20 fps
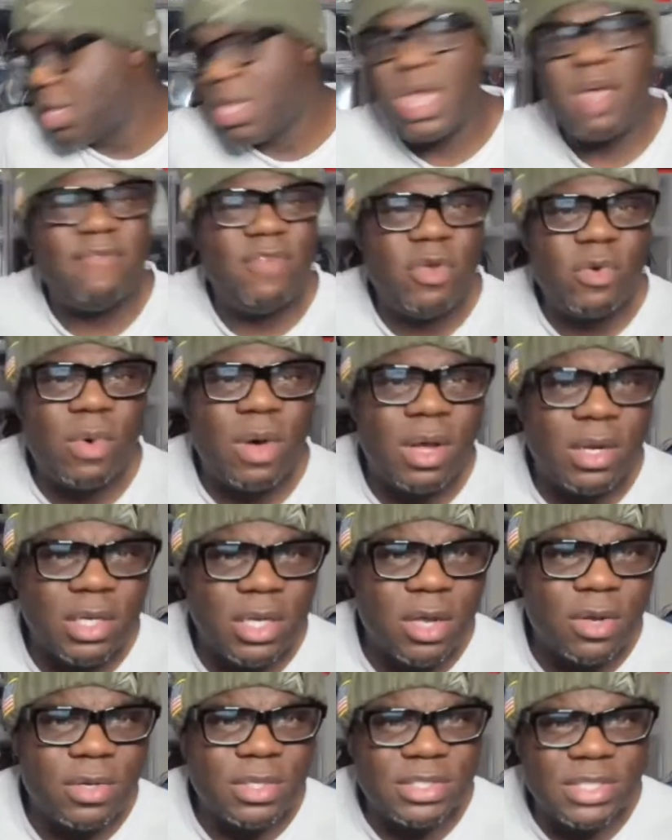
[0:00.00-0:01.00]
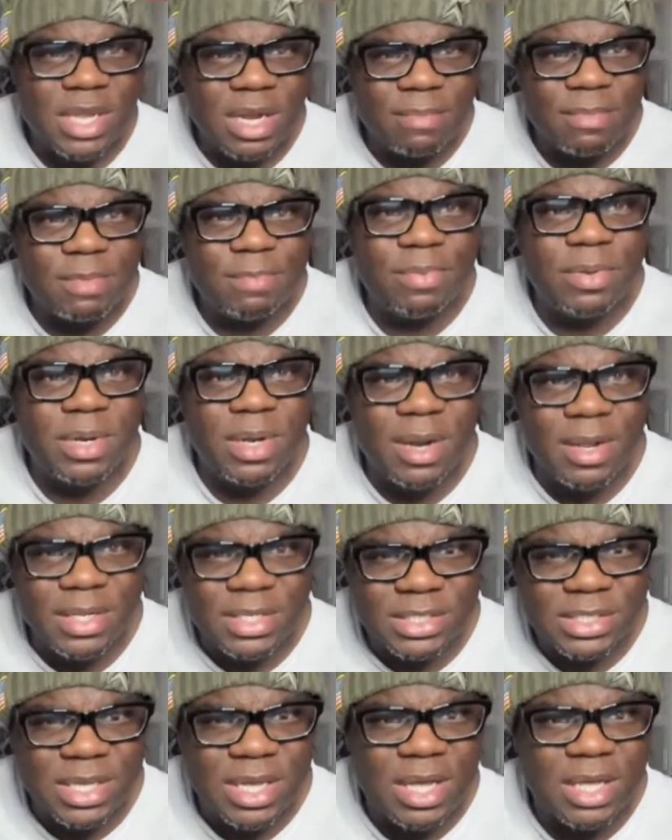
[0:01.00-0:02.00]
Have you all noticed that I've been putting
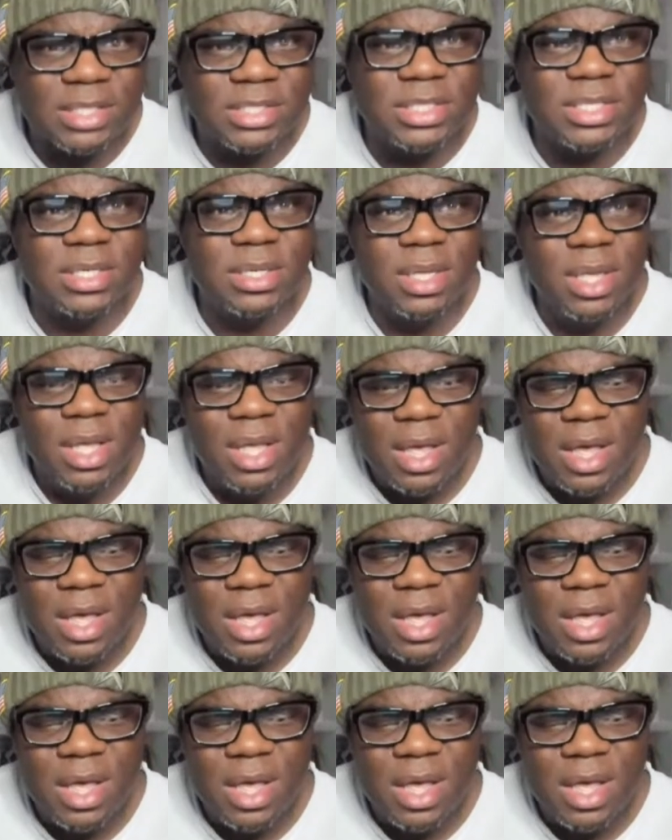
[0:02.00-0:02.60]
out this content?